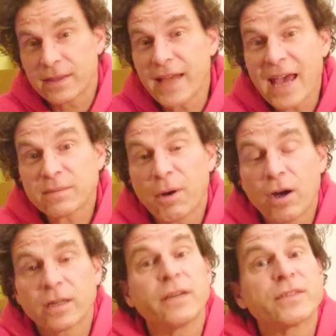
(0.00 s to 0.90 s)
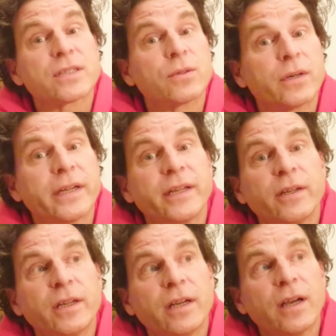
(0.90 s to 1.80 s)
That part of the story
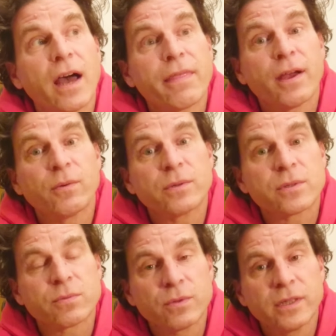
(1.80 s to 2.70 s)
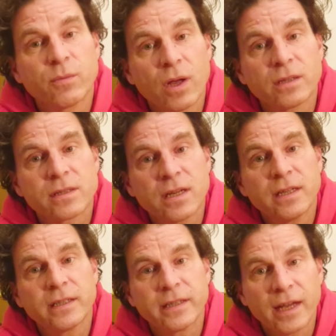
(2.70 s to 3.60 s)
I thought was really well
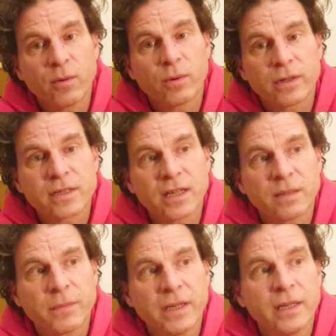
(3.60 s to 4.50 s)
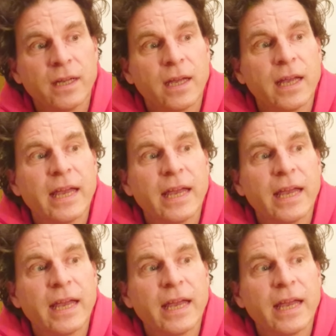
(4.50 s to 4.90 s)
done, and that worked on me.